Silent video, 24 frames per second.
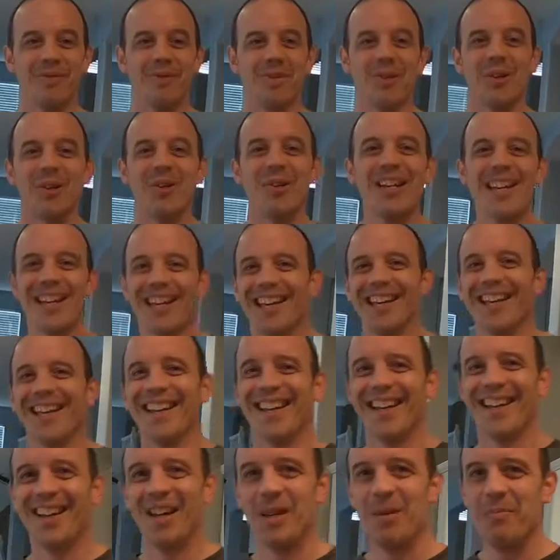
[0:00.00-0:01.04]
So
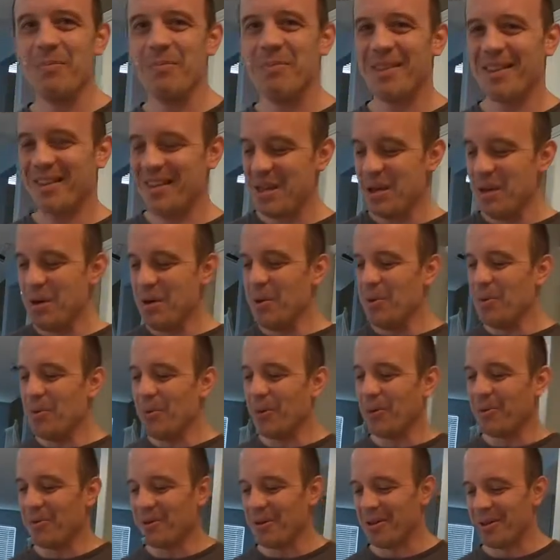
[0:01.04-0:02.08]

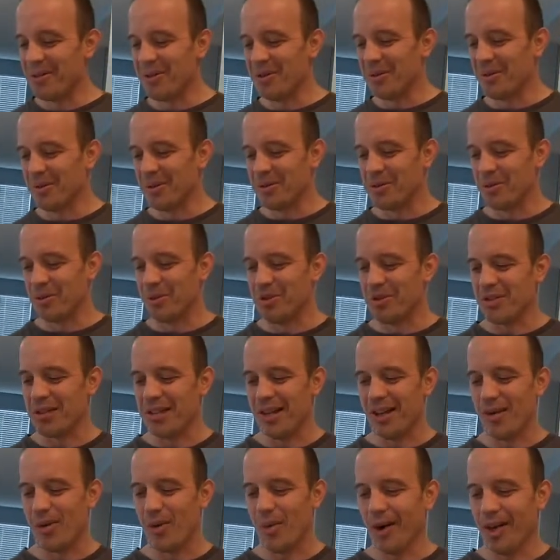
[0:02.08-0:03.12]
what we're doing is we're just
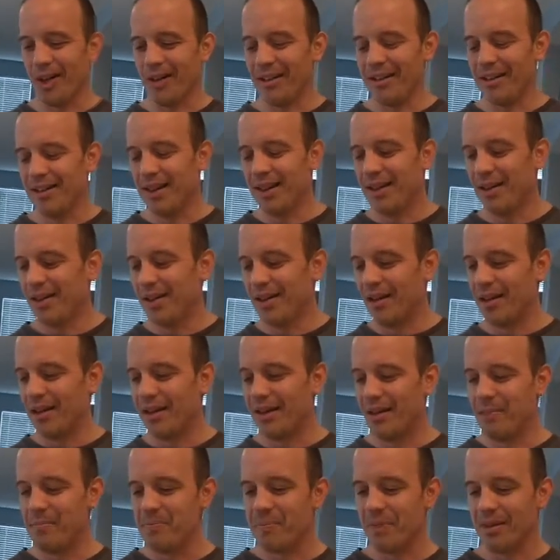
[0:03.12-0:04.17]
kind of waiting.
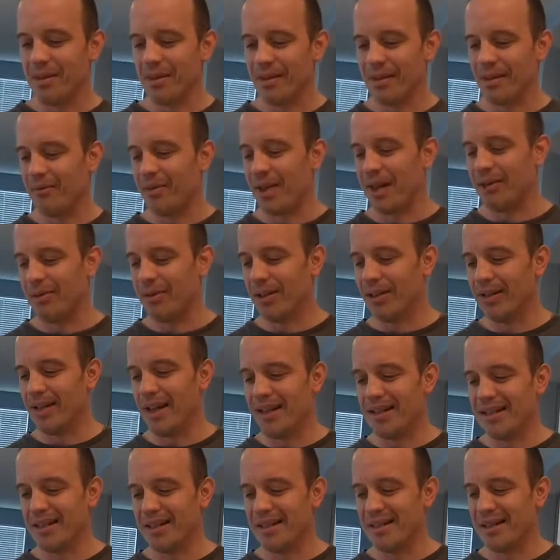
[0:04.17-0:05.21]
If that red
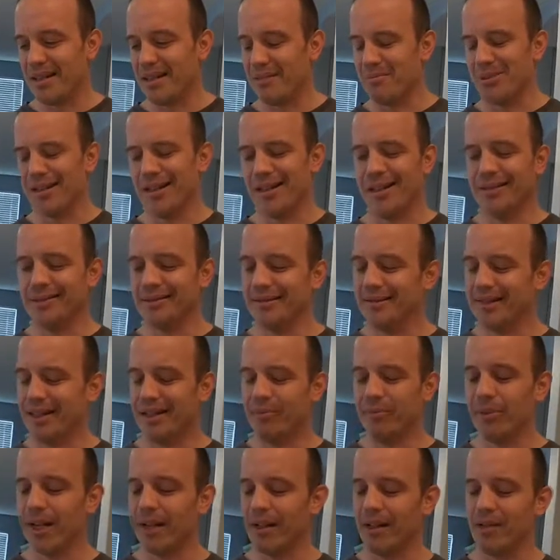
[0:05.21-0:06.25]
light doesn't come on,
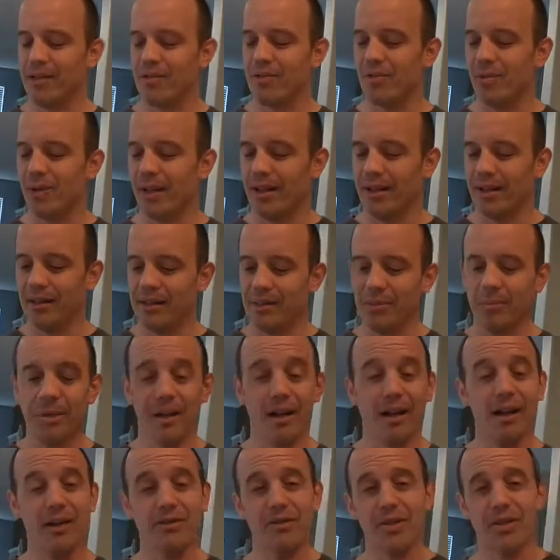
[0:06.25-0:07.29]
I'm not going to sweat it,
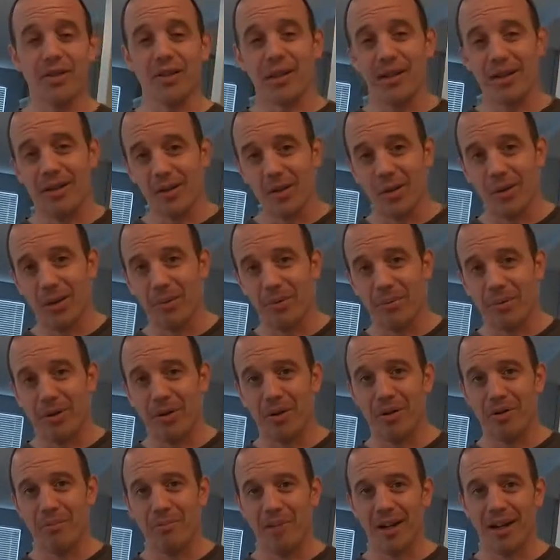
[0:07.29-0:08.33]
but I don't want to
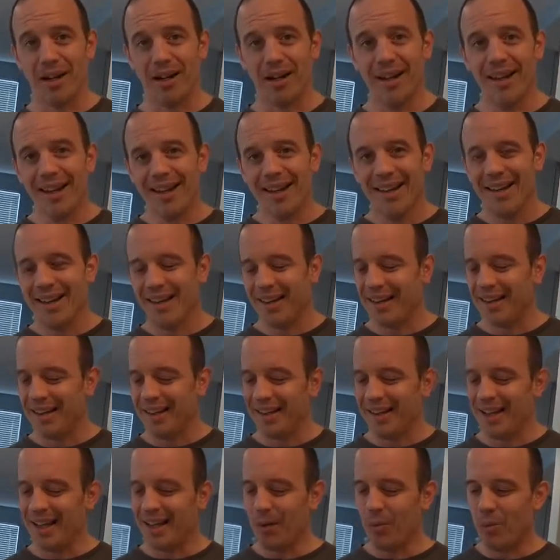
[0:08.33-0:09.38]
burn my
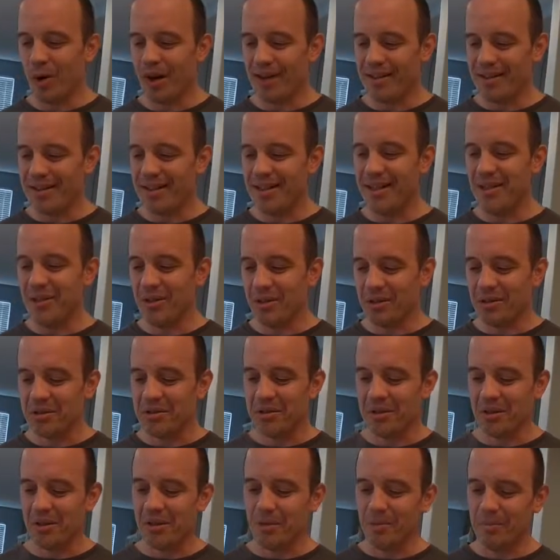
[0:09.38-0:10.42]
egg whites either.
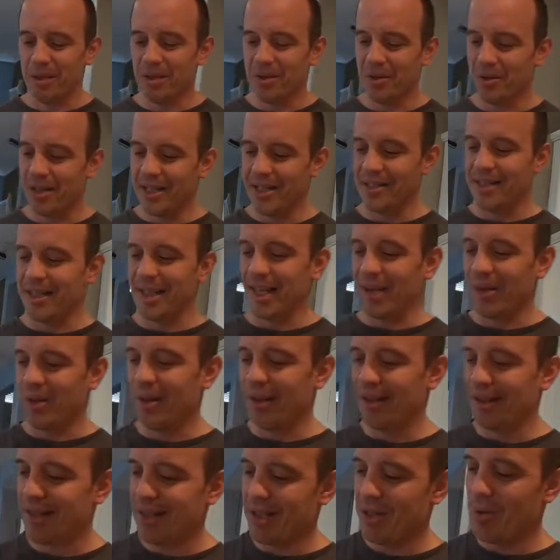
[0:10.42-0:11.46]
So I'm going to go ahead and take a
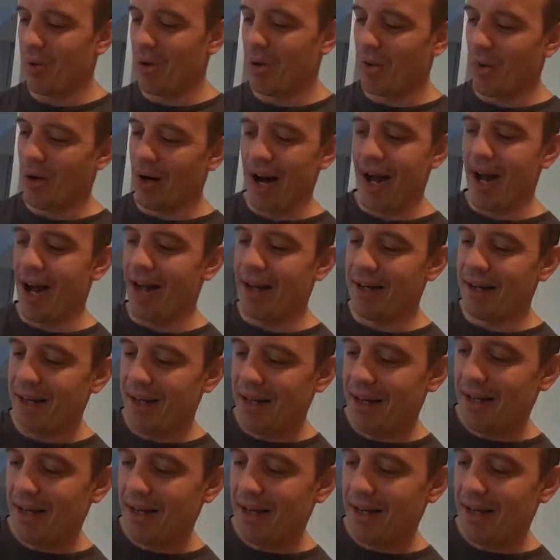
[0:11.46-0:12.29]
look, see where we're at.